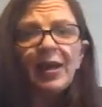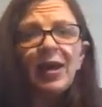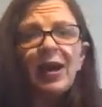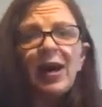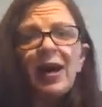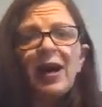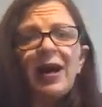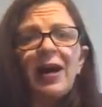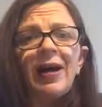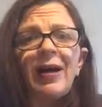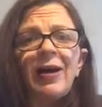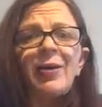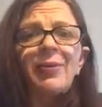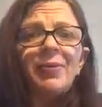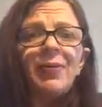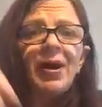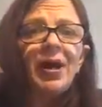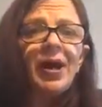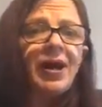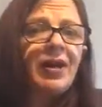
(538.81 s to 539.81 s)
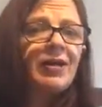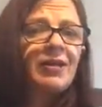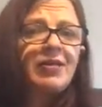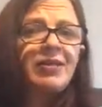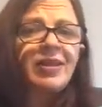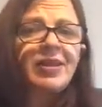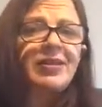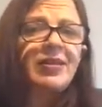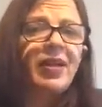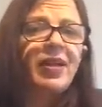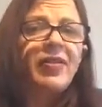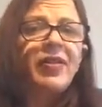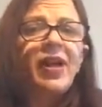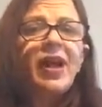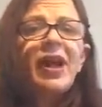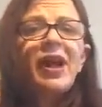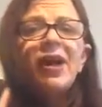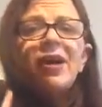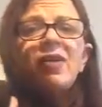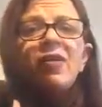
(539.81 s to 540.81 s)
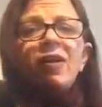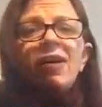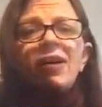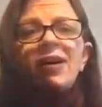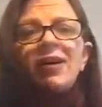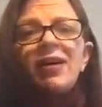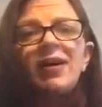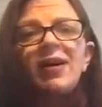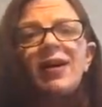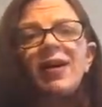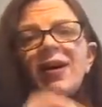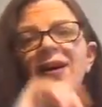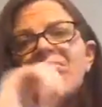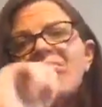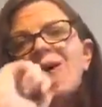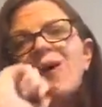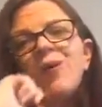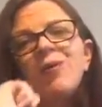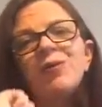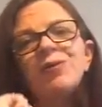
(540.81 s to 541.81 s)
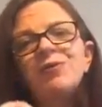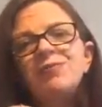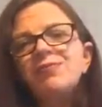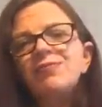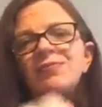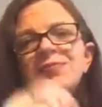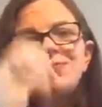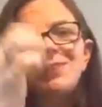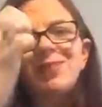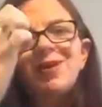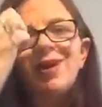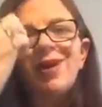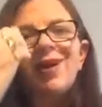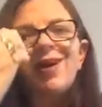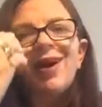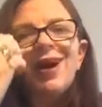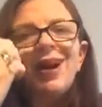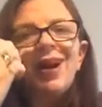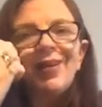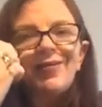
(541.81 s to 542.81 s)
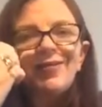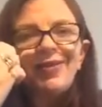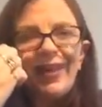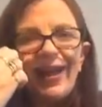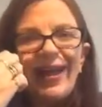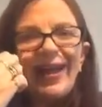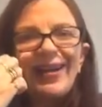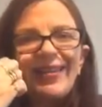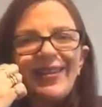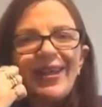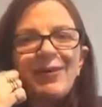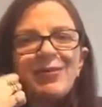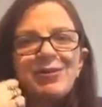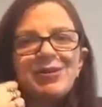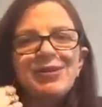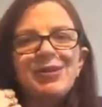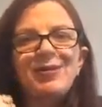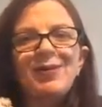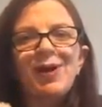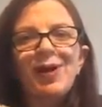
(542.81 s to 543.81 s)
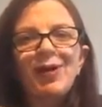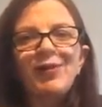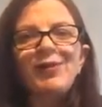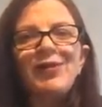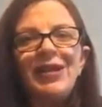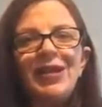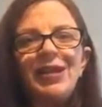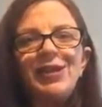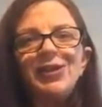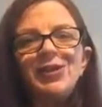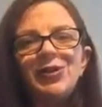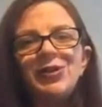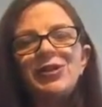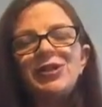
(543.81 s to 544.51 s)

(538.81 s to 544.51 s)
and things like that. And I loved that. That was something I really enjoyed